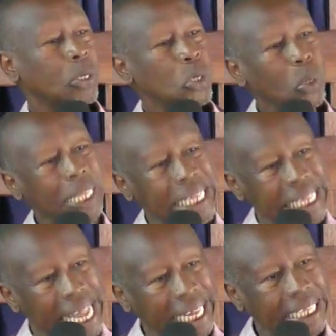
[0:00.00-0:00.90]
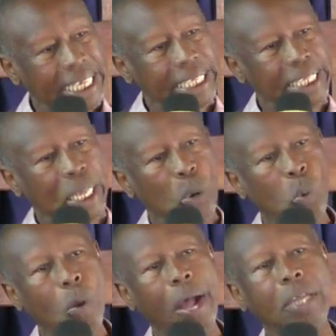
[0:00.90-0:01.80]
You let the
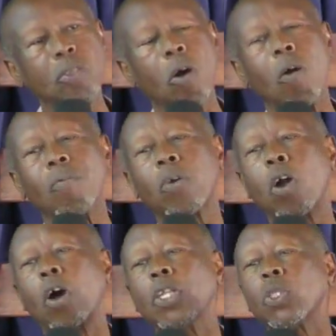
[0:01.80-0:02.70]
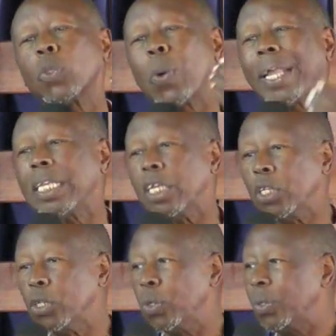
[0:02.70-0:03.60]
word of God dwell
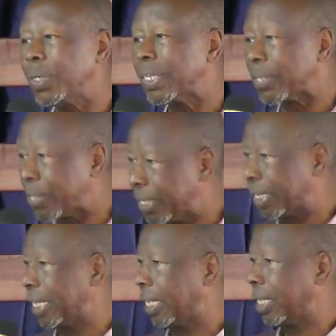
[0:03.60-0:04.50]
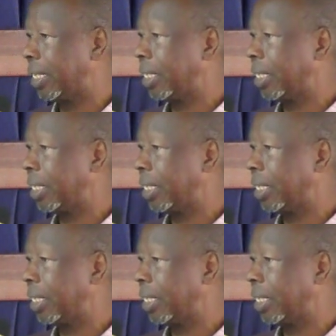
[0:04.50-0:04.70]
in you richly,